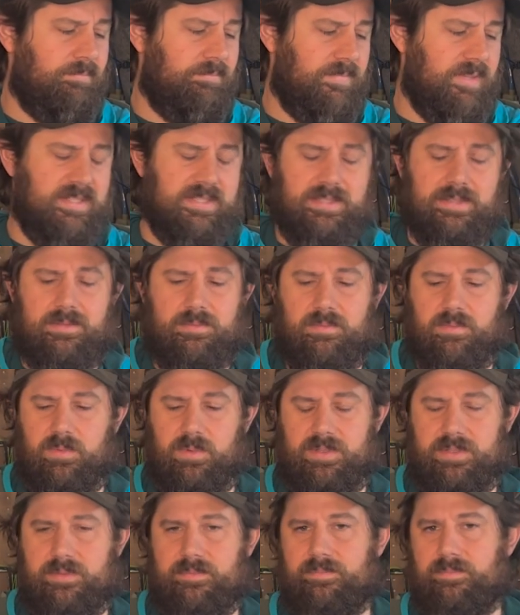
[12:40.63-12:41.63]
This
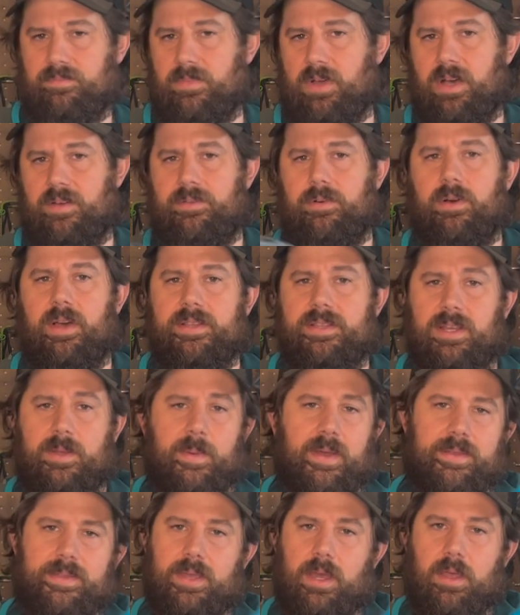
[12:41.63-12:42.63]
was awful. I talked
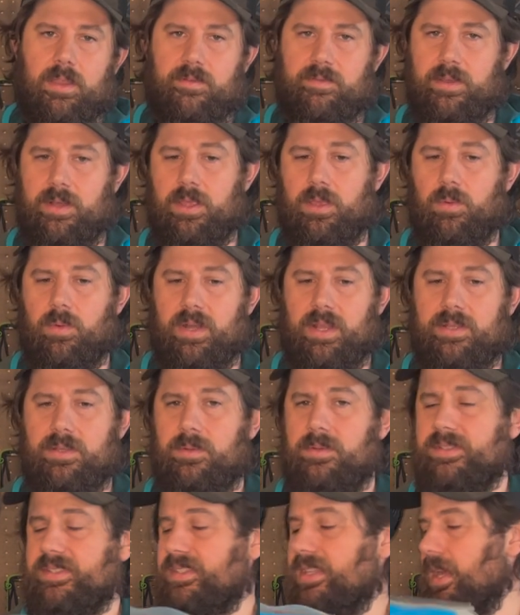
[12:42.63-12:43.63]
about in the other video what I do
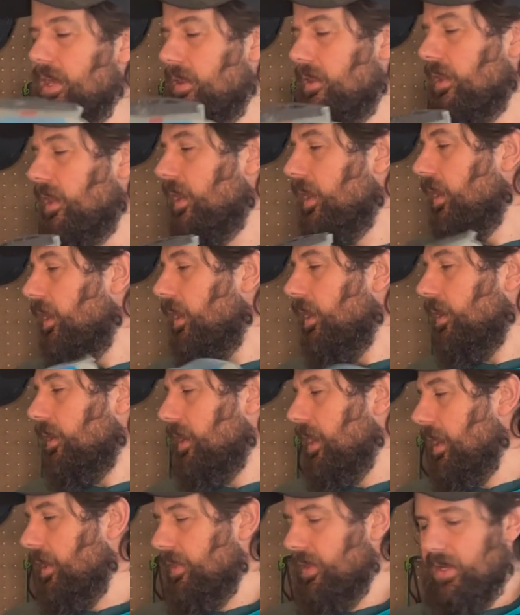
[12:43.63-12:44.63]
instead.
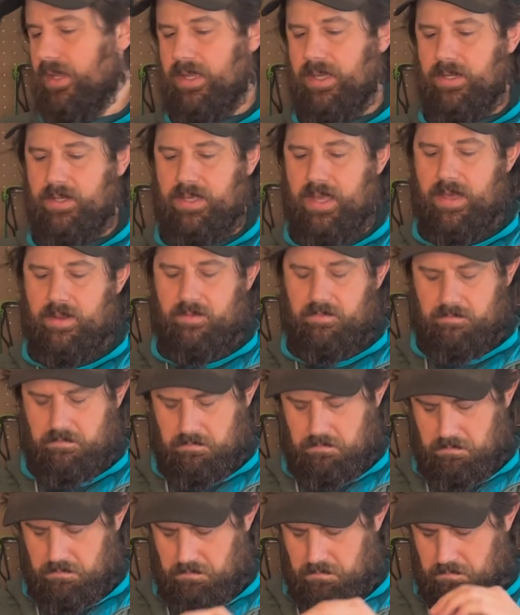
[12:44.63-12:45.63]
Now that I kind of got
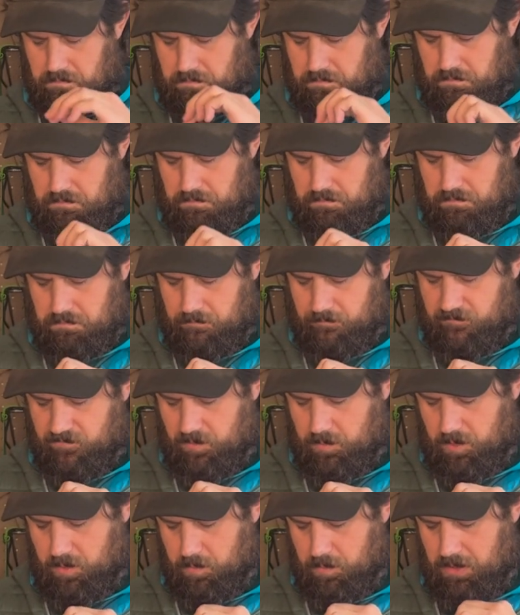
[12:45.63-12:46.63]

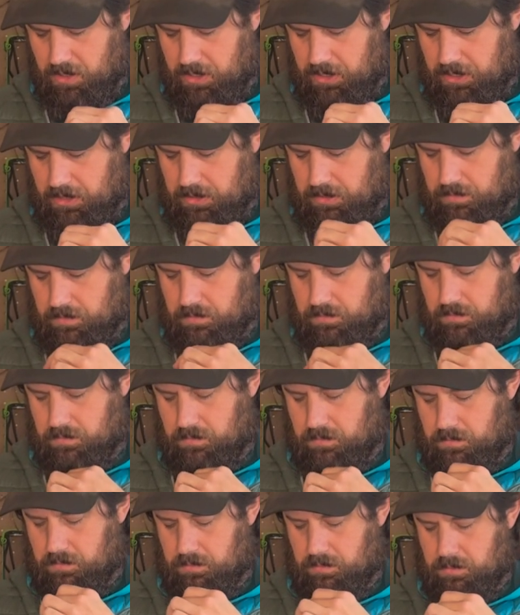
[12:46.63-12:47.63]
from a buddy.
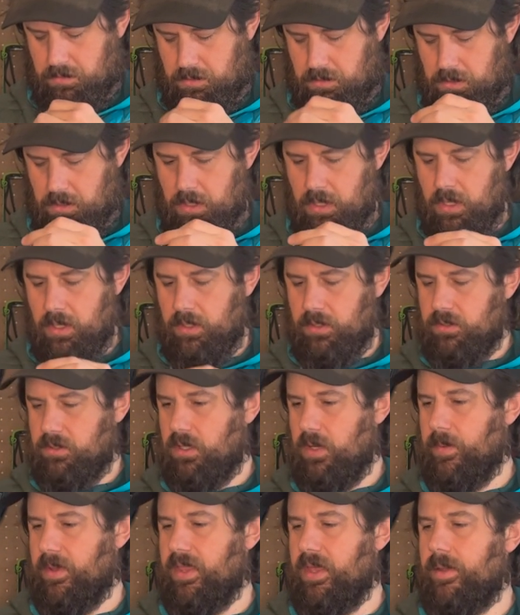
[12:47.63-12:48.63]

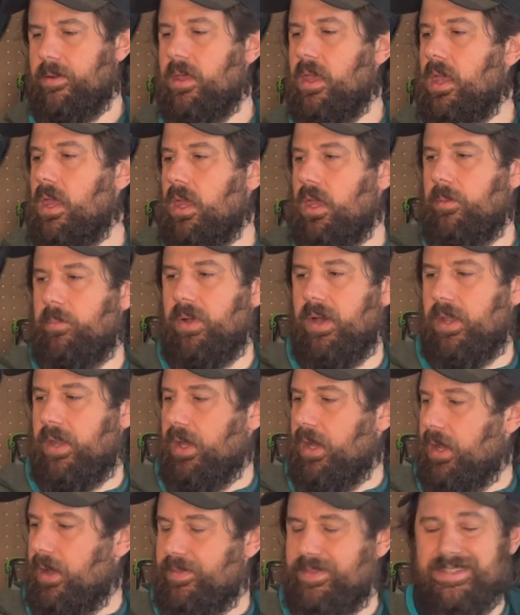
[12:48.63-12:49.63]
Sorry about that.
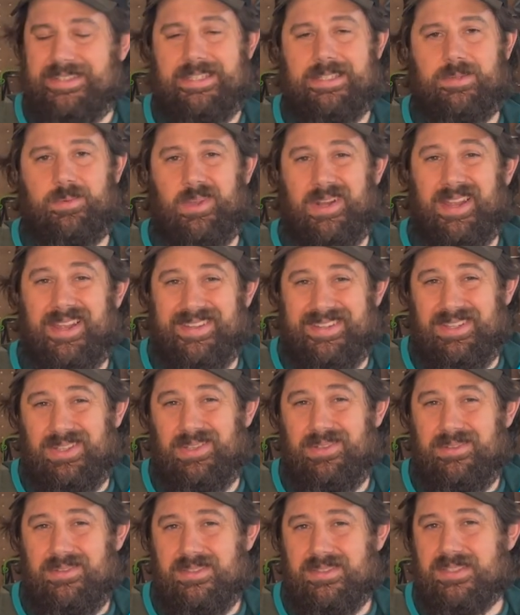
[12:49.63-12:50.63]
But this is what I
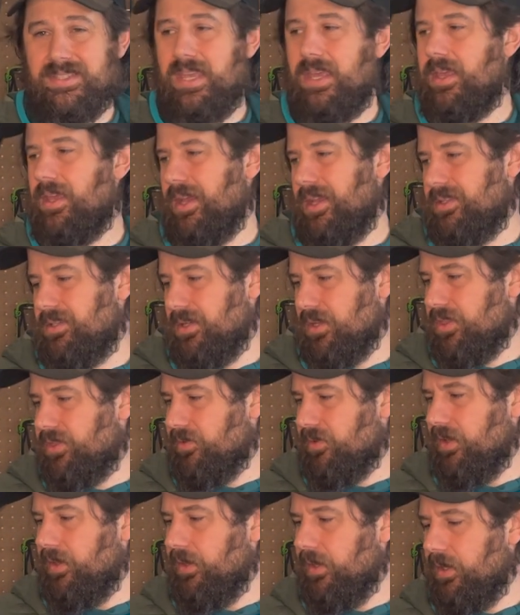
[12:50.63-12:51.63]
used. I took
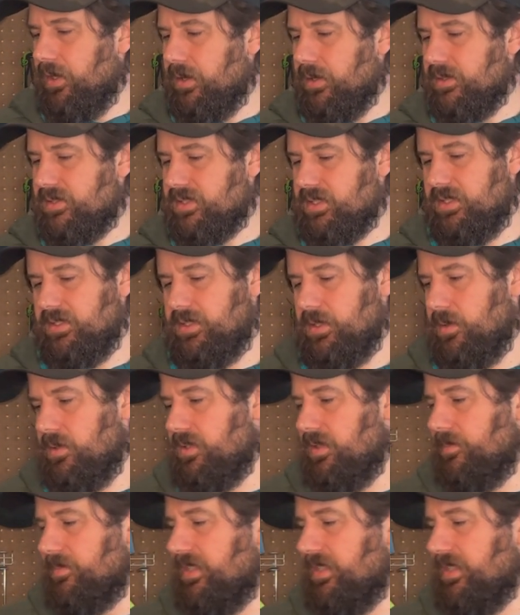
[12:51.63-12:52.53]
3 liters because there were some